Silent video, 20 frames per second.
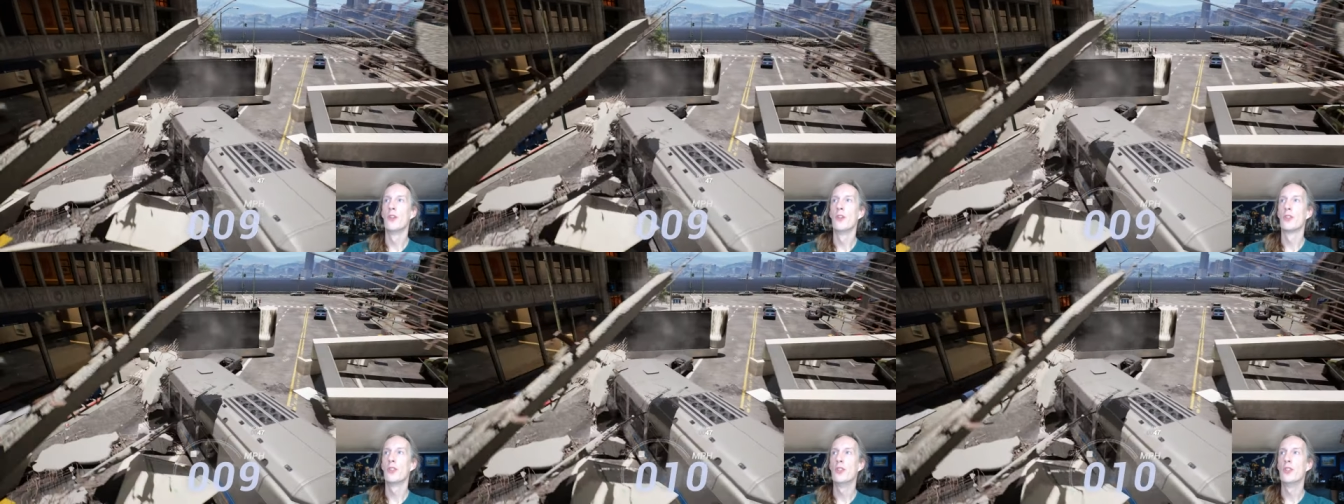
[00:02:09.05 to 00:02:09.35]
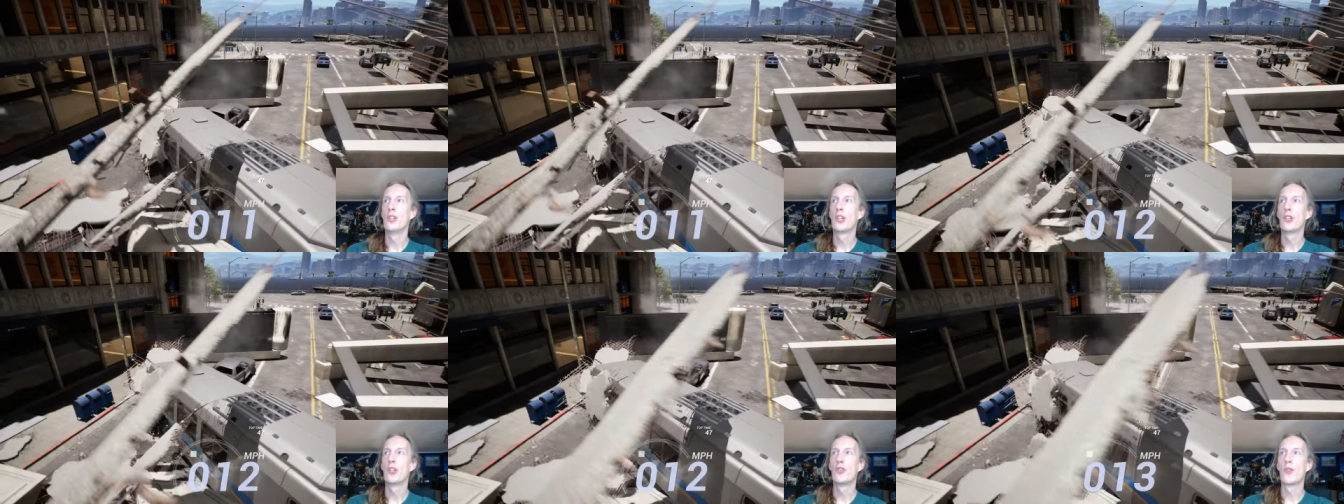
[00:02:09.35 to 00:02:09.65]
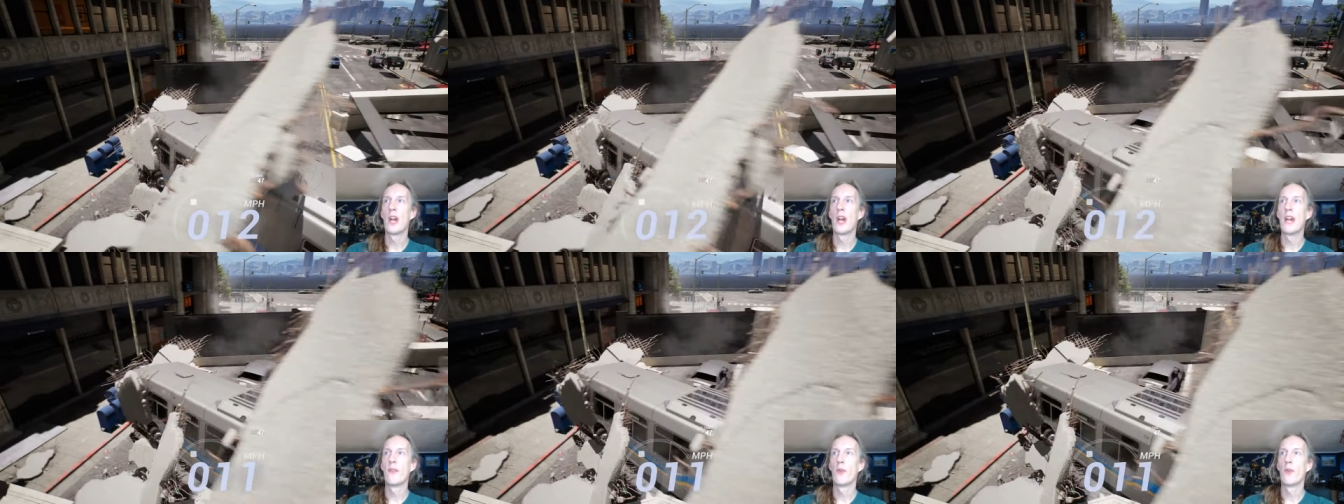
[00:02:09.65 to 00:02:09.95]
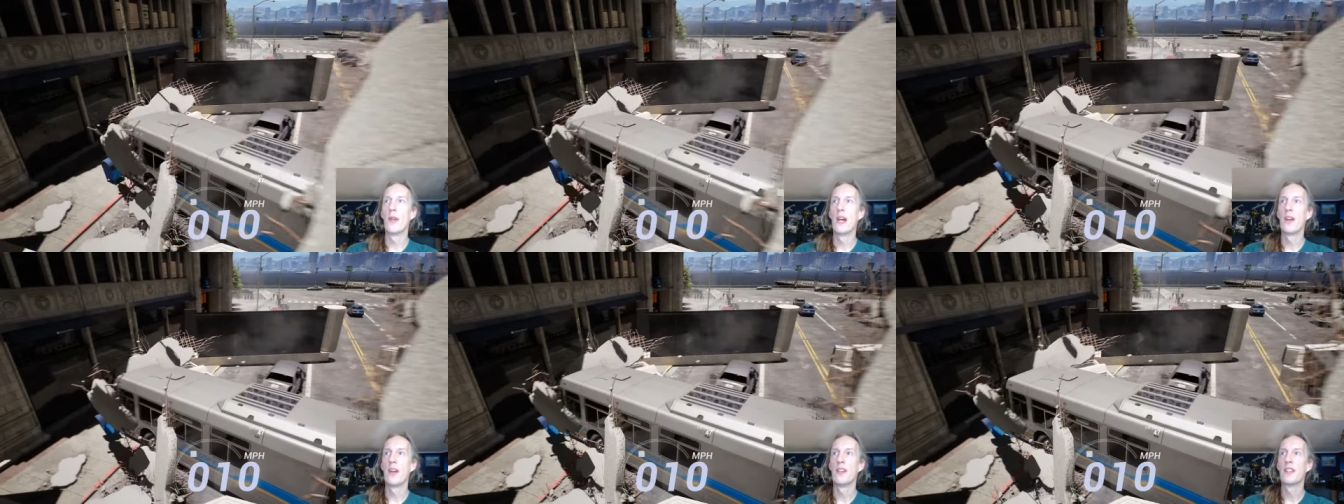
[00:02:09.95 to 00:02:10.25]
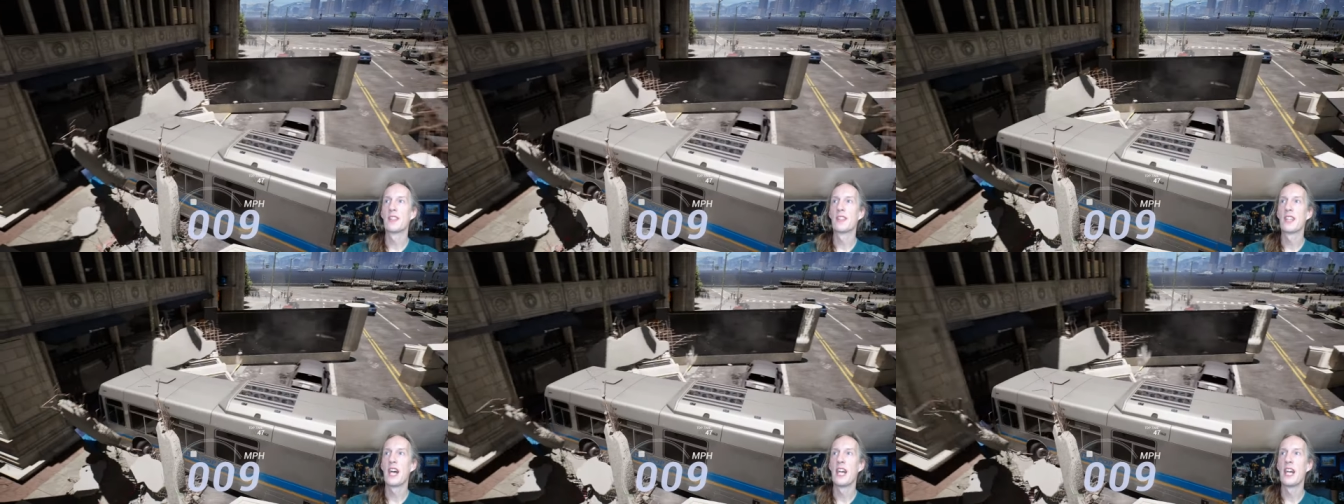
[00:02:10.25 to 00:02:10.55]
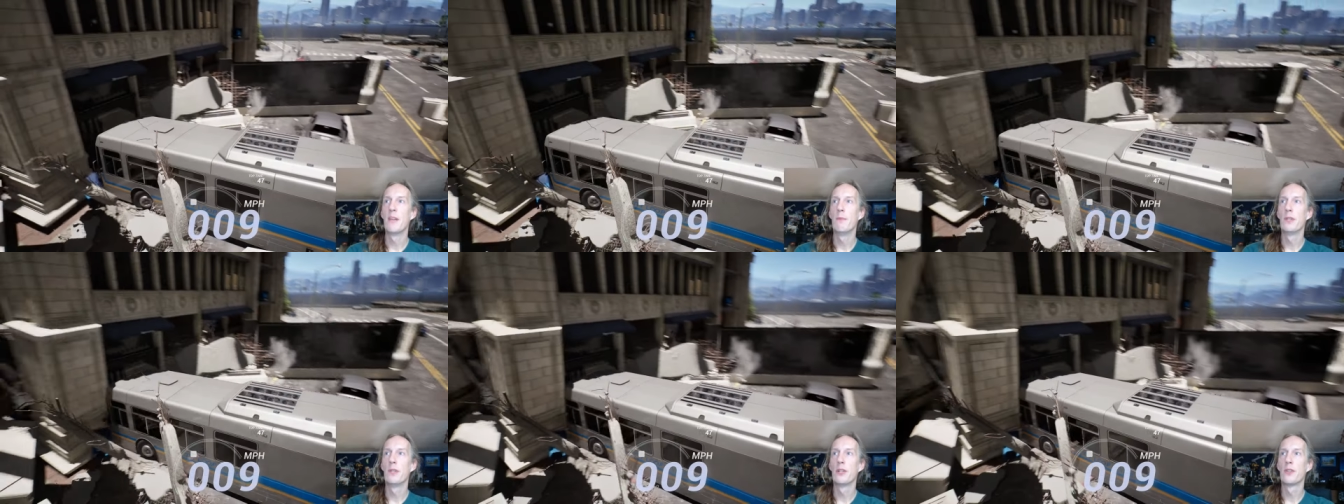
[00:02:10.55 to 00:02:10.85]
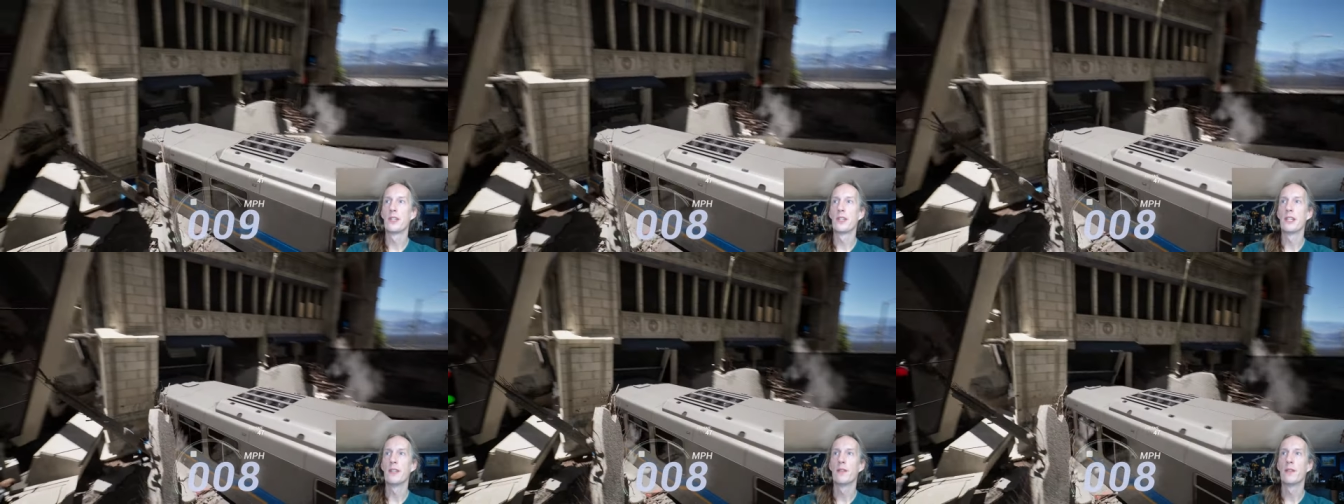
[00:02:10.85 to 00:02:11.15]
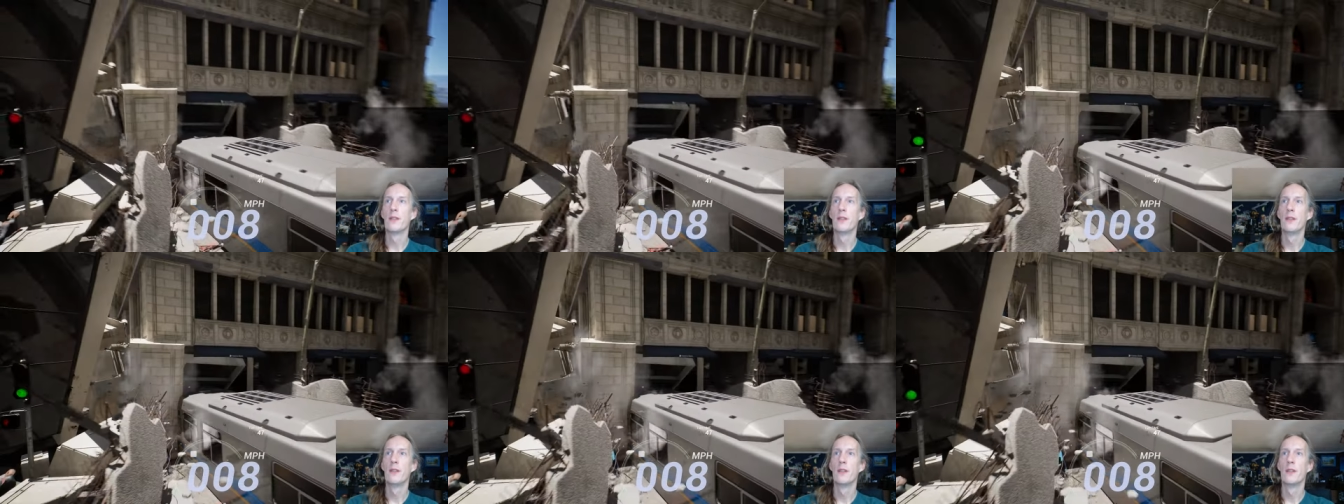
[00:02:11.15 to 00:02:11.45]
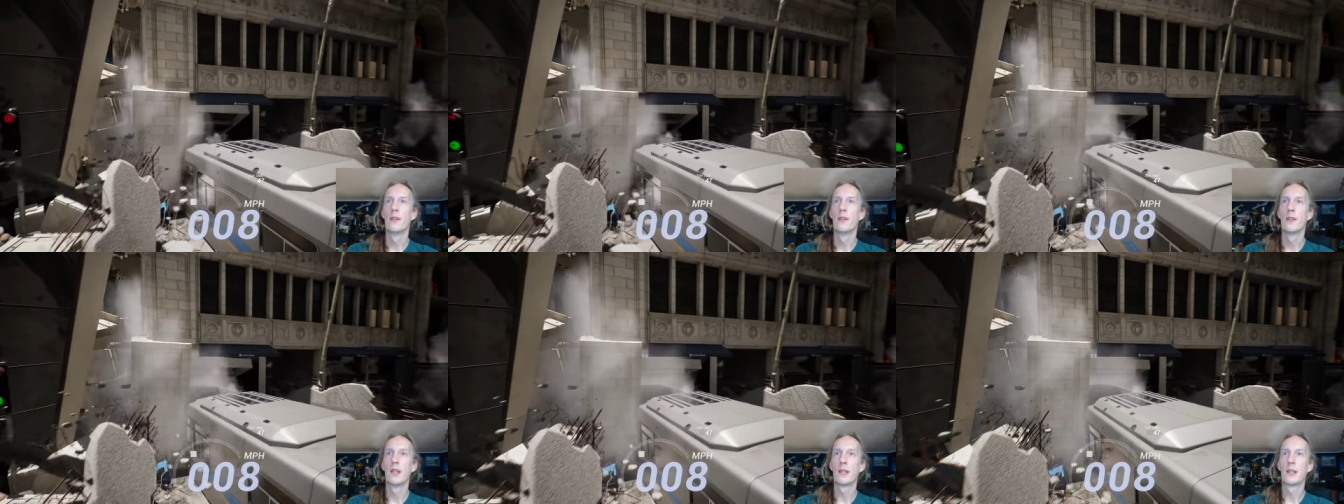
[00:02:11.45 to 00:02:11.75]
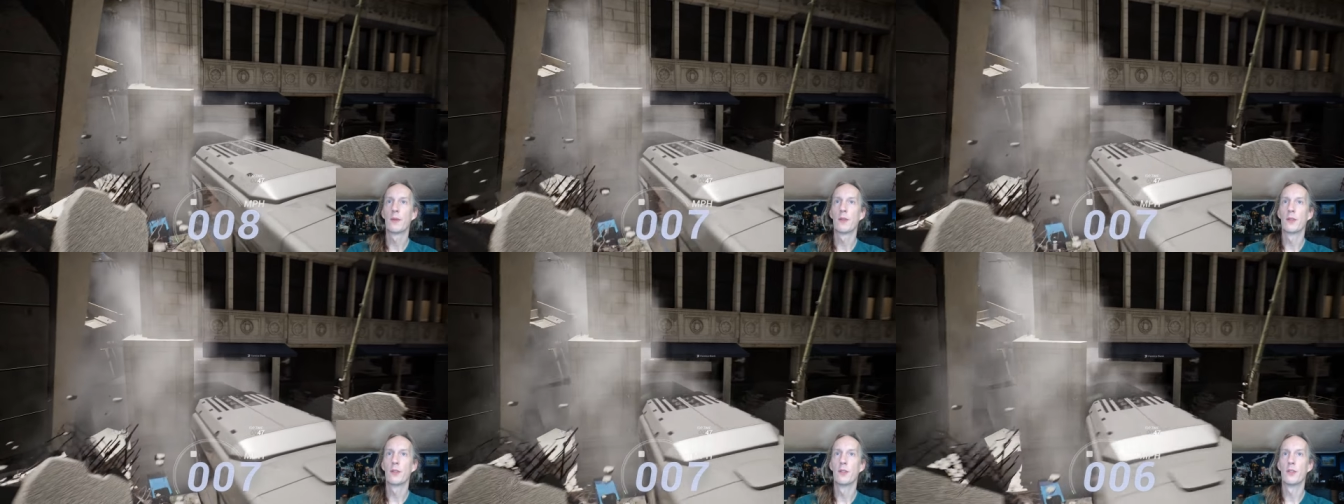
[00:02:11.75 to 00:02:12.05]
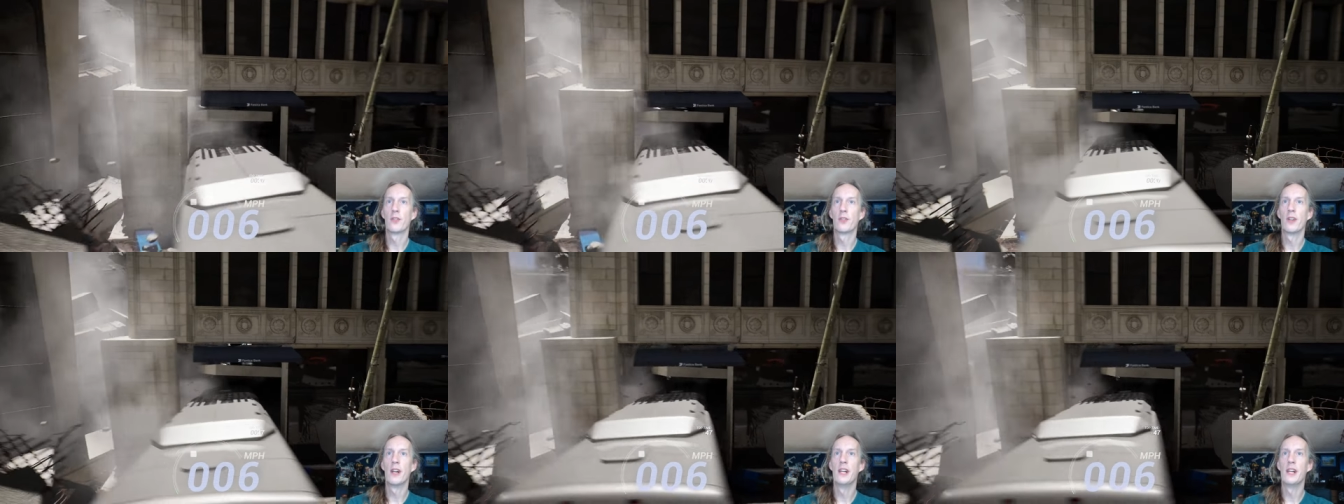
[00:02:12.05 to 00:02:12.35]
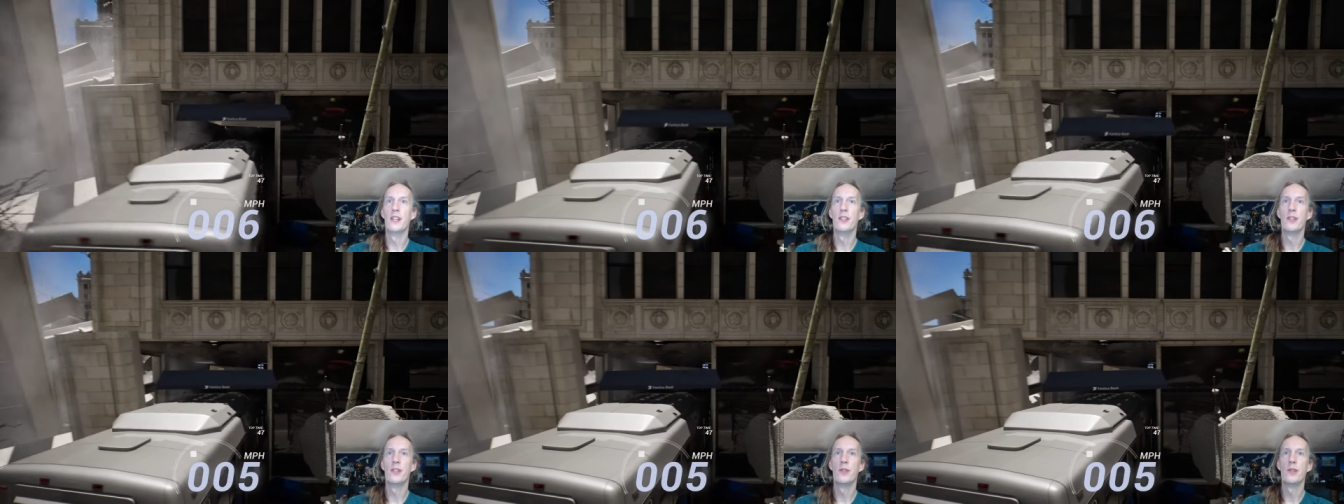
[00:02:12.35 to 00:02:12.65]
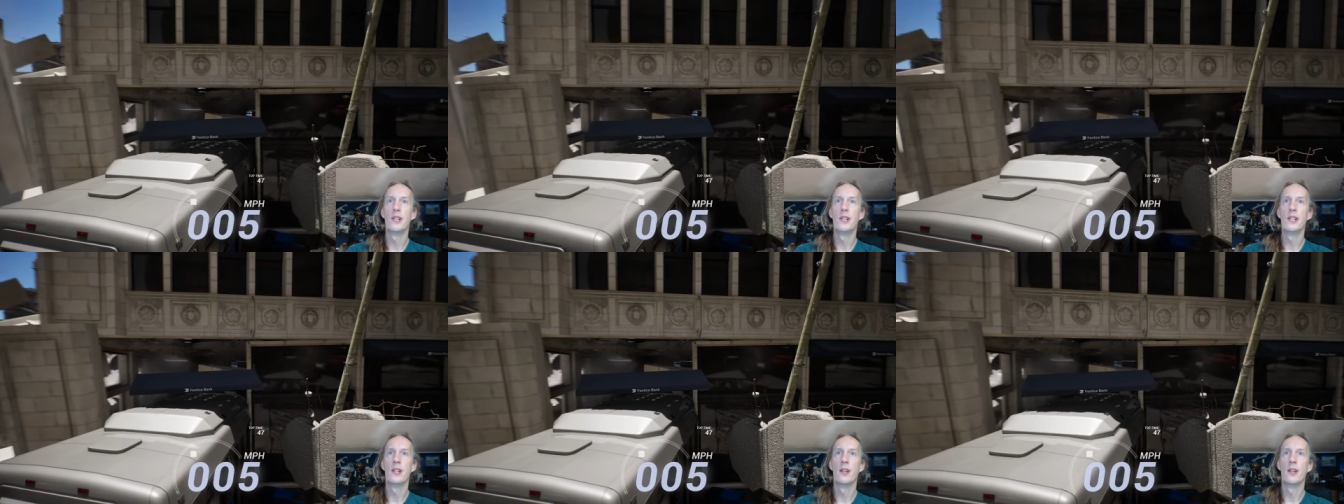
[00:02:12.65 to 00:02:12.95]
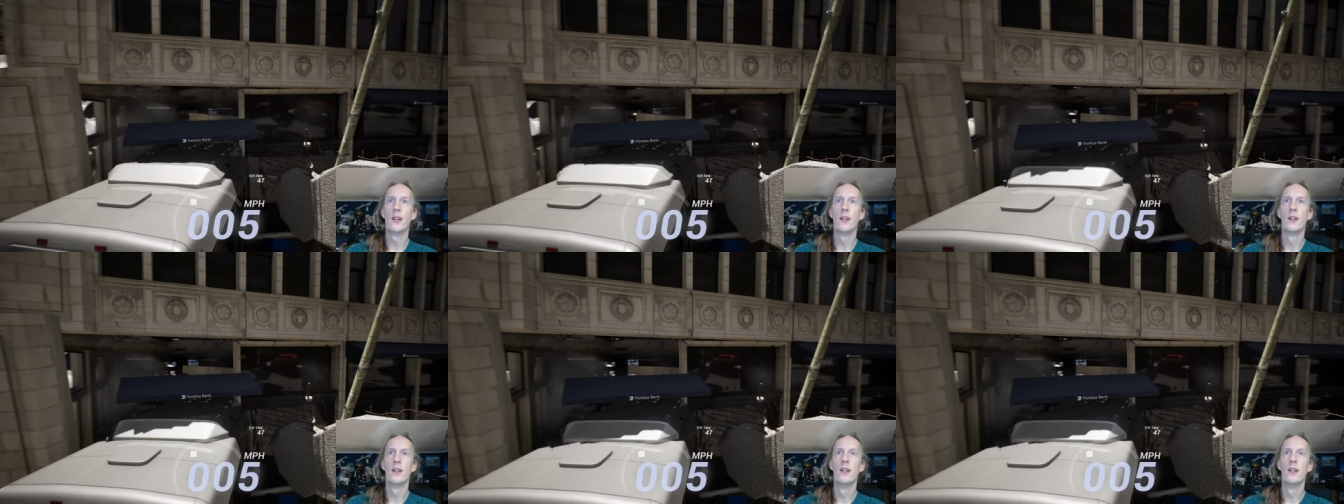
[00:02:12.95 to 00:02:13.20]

So you can drive around inside a building, which we're going to try and do here,